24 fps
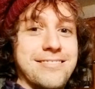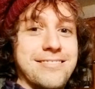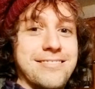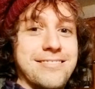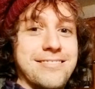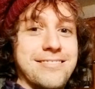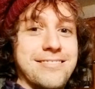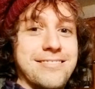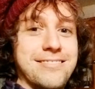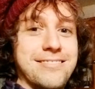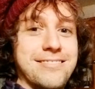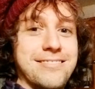
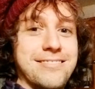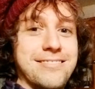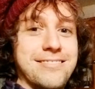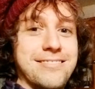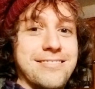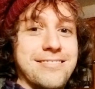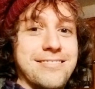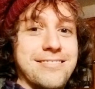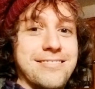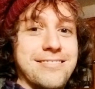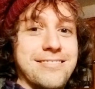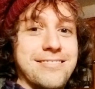
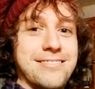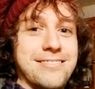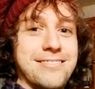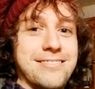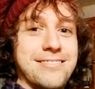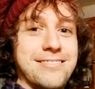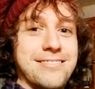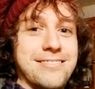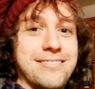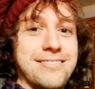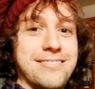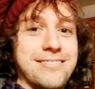
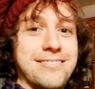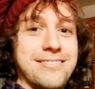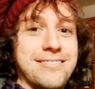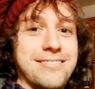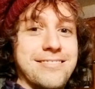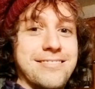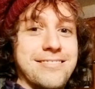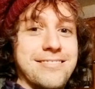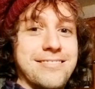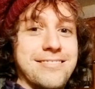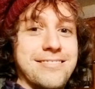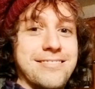
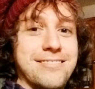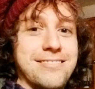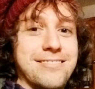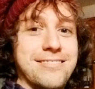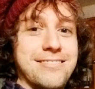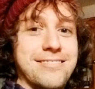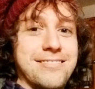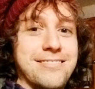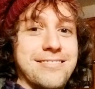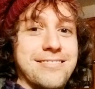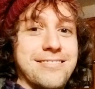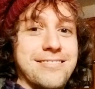
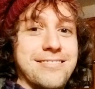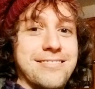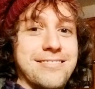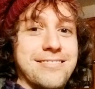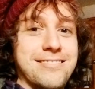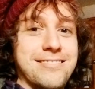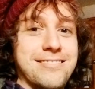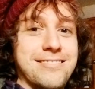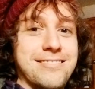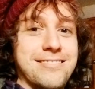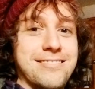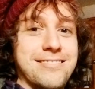
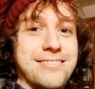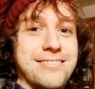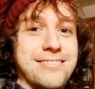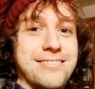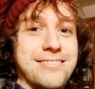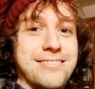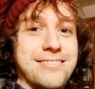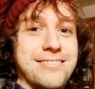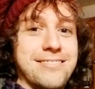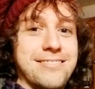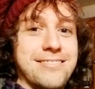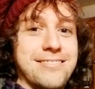
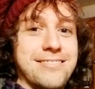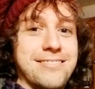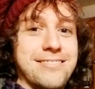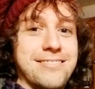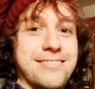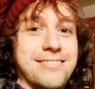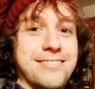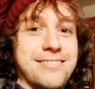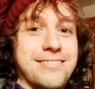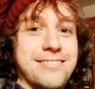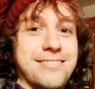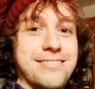
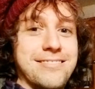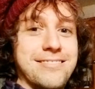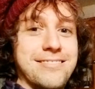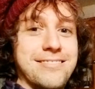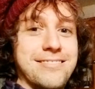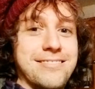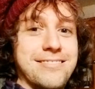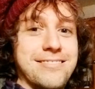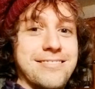(no lip movement)